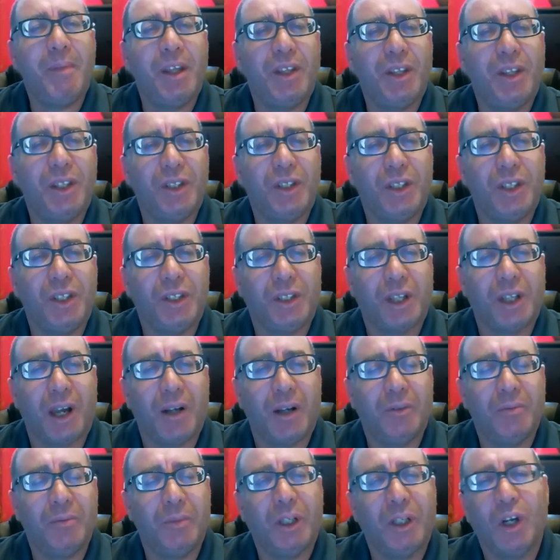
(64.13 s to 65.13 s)
made this
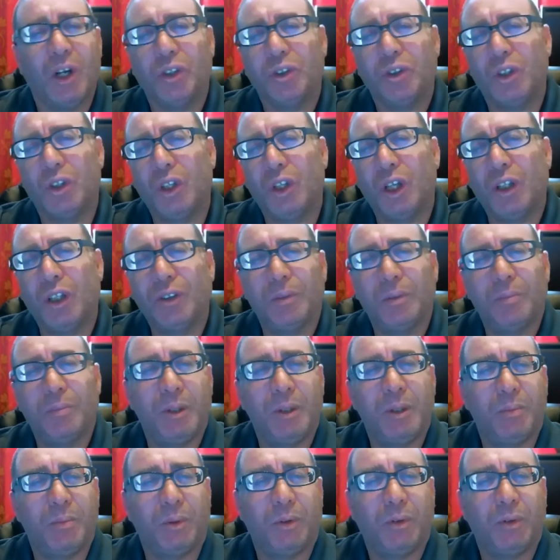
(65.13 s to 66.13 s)
discount because a lot of
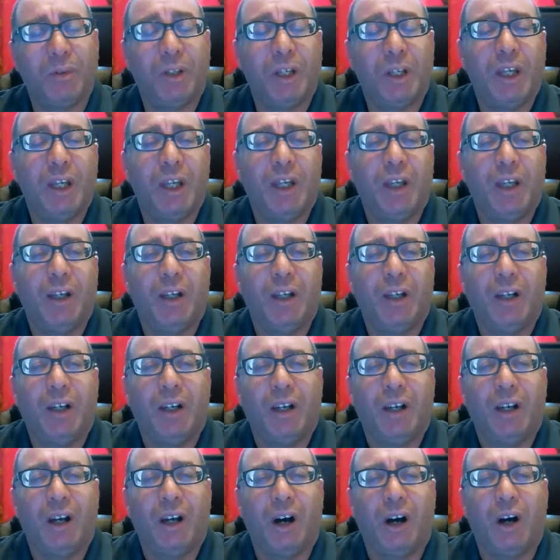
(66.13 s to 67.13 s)
people
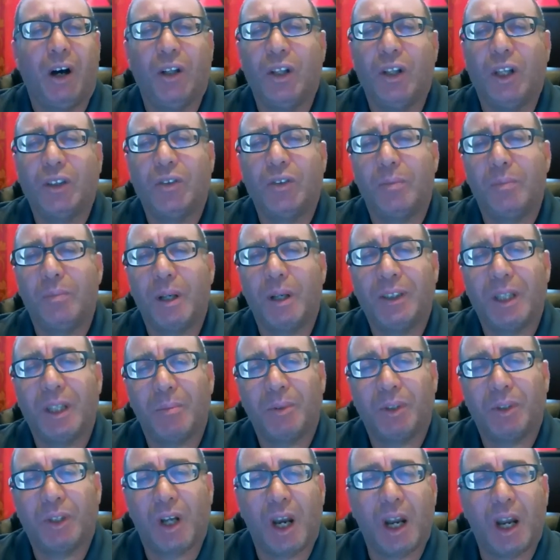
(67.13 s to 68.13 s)
a lot of my
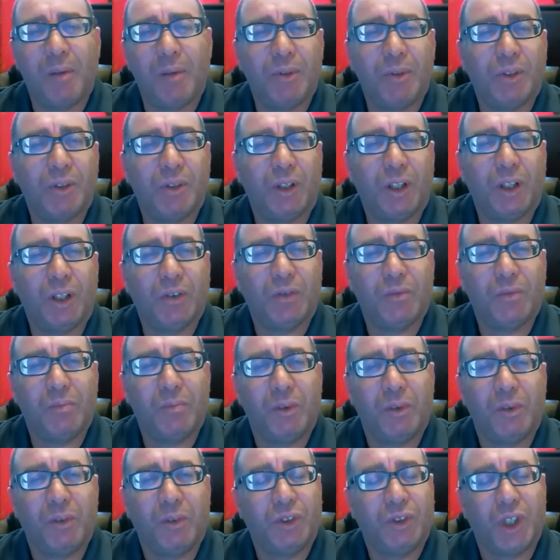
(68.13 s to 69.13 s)
subscribers a lot of
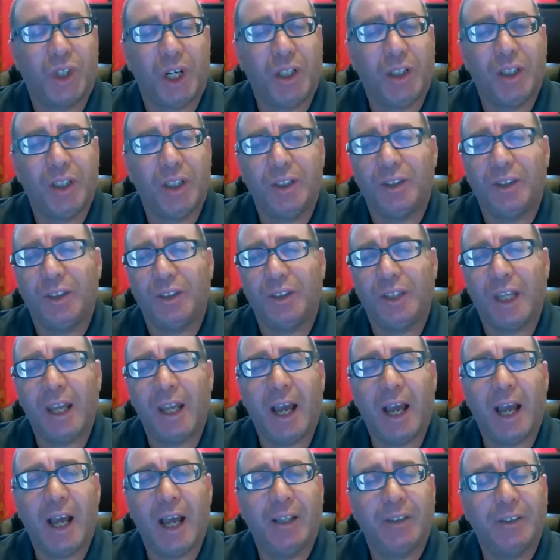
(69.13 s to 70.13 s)
uh, traders they
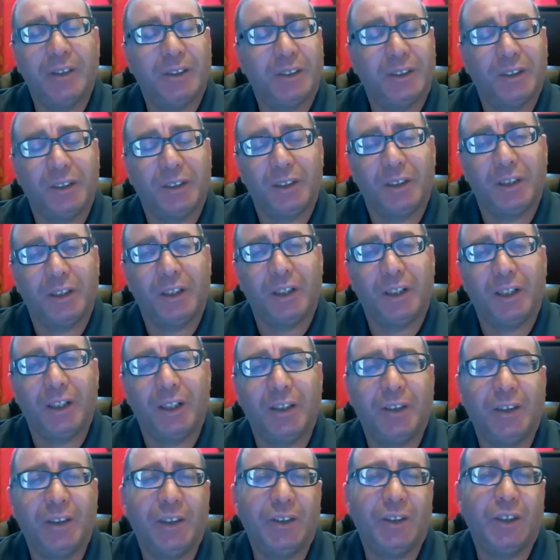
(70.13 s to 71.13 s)
ask
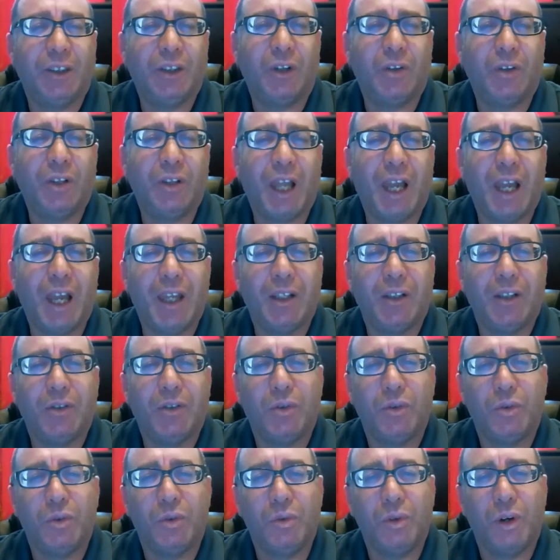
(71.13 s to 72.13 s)
they don't like
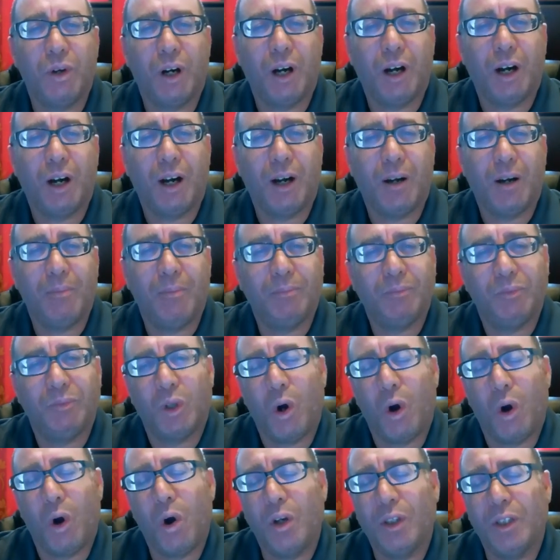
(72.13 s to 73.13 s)
to um,
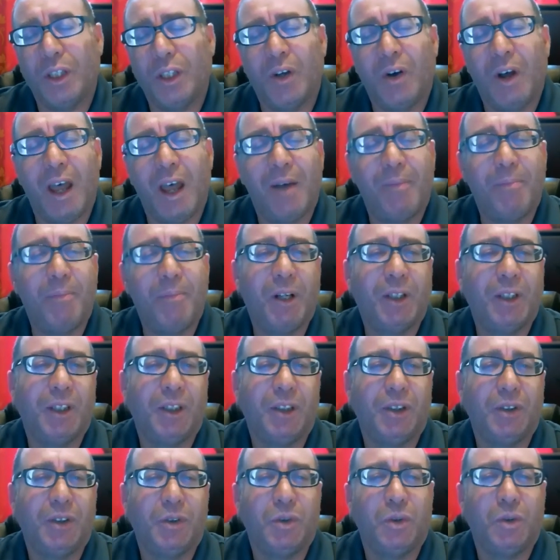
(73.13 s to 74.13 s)
or they don't have
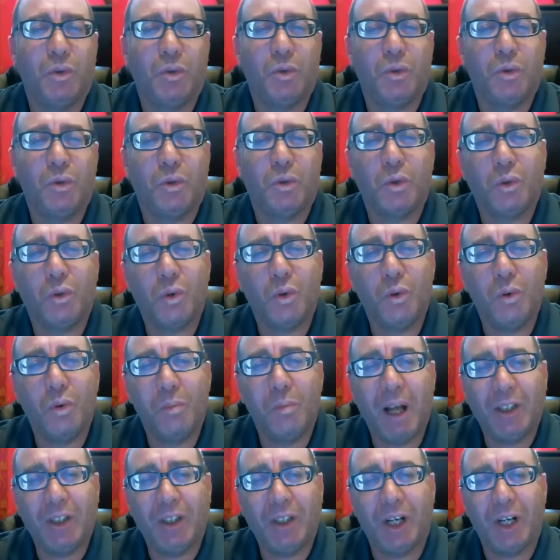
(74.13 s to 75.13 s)
money to to do
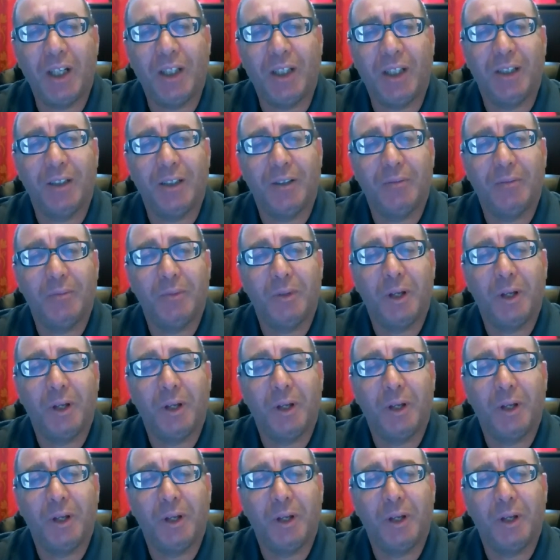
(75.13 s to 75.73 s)
my training